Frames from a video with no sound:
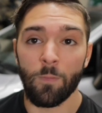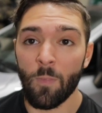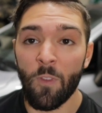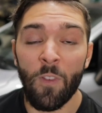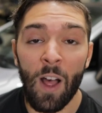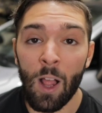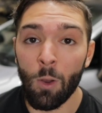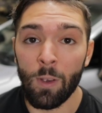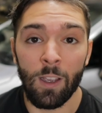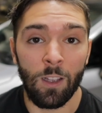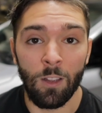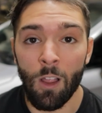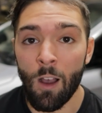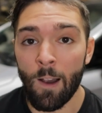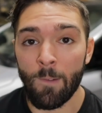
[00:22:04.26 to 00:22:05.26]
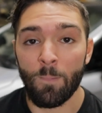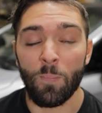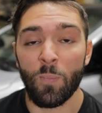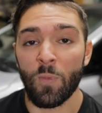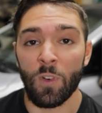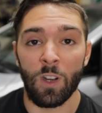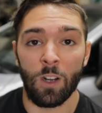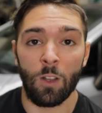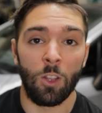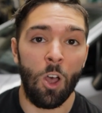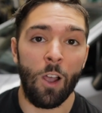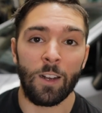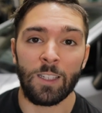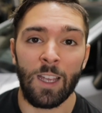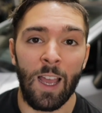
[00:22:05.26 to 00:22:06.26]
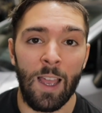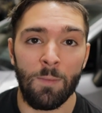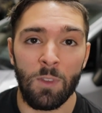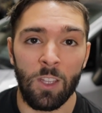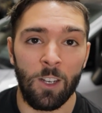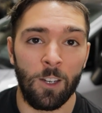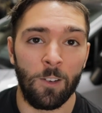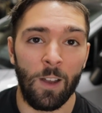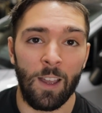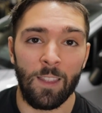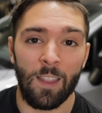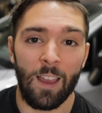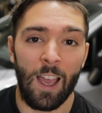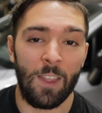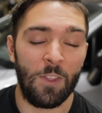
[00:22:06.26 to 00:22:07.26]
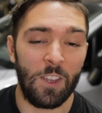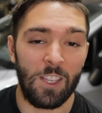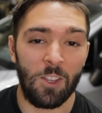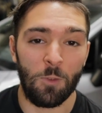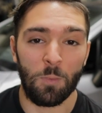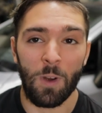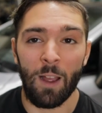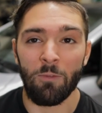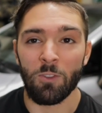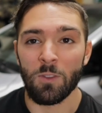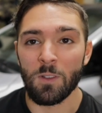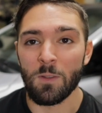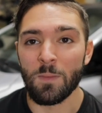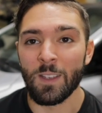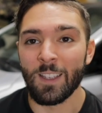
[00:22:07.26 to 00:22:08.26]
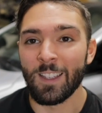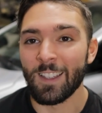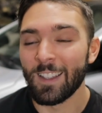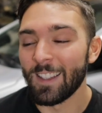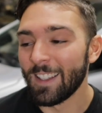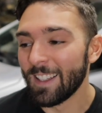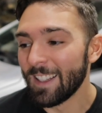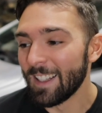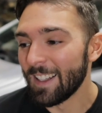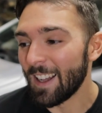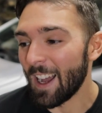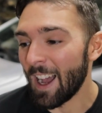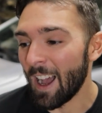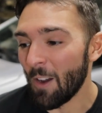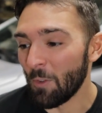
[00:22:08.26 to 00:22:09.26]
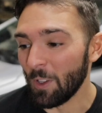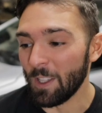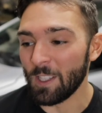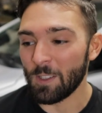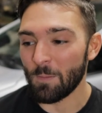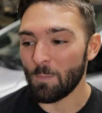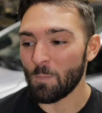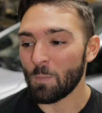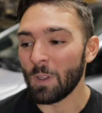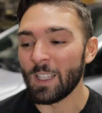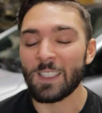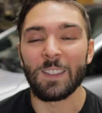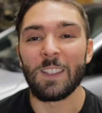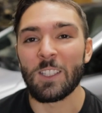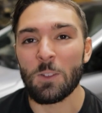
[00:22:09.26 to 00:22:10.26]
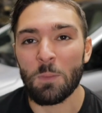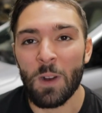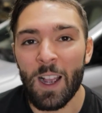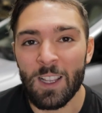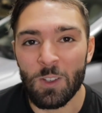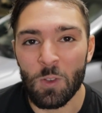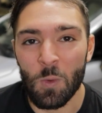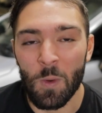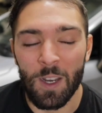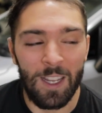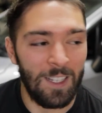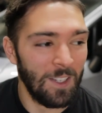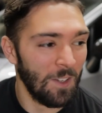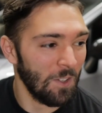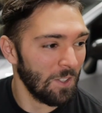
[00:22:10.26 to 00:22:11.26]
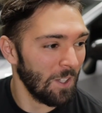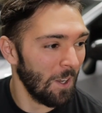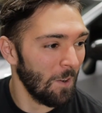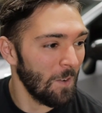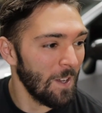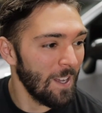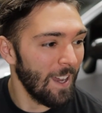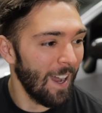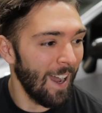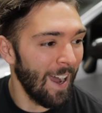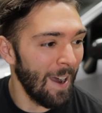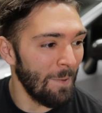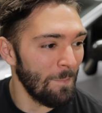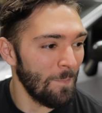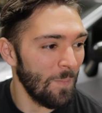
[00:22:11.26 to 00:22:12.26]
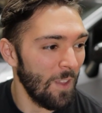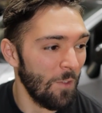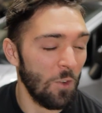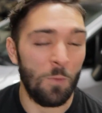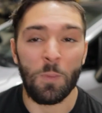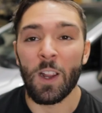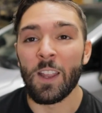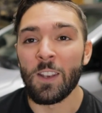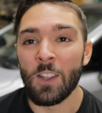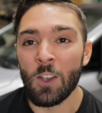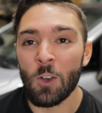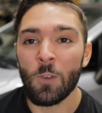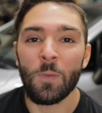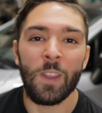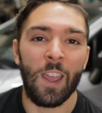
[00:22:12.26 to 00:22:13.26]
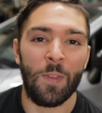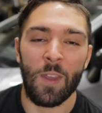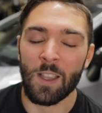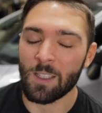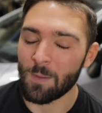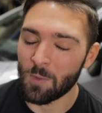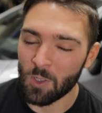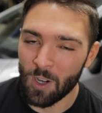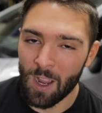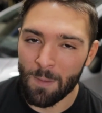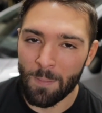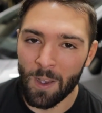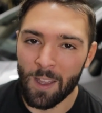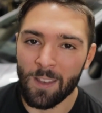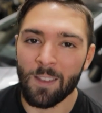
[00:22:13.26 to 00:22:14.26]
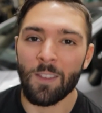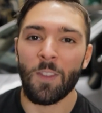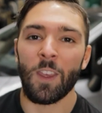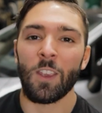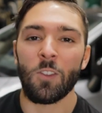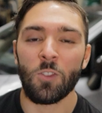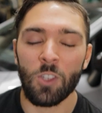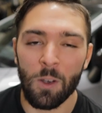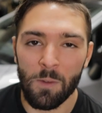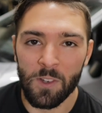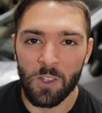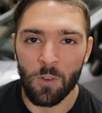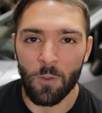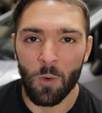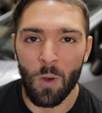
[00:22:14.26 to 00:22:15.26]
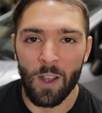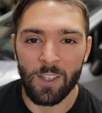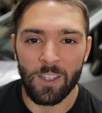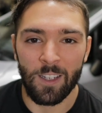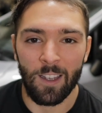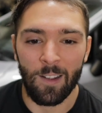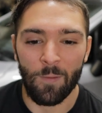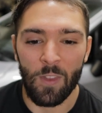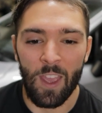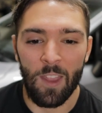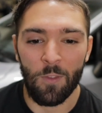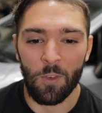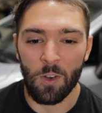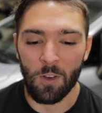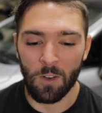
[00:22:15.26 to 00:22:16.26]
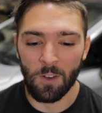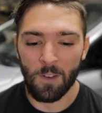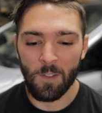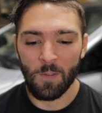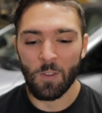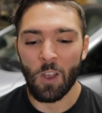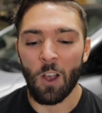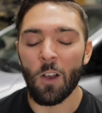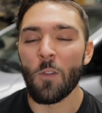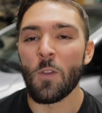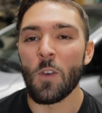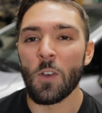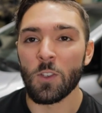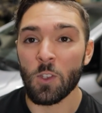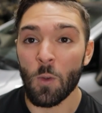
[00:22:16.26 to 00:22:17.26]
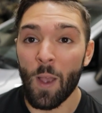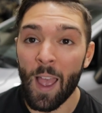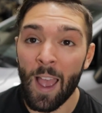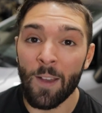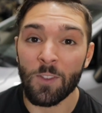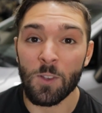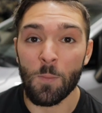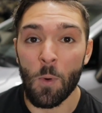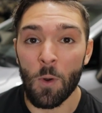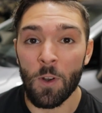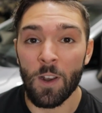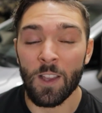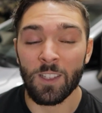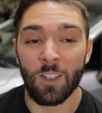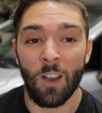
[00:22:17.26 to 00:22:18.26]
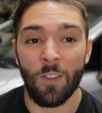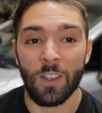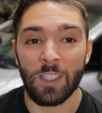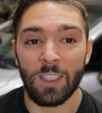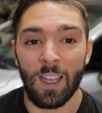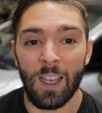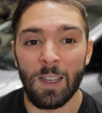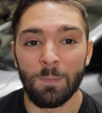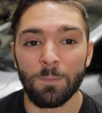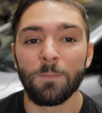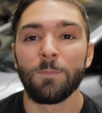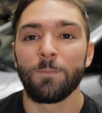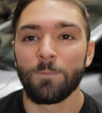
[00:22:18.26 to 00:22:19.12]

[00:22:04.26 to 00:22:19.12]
following along for a long time, you know, I think you'll probably be really pleasantly surprised with what I do. So if you're brand new, hit that subscribe button. Thank you so much for watching, and for all of those who have supported us all this time,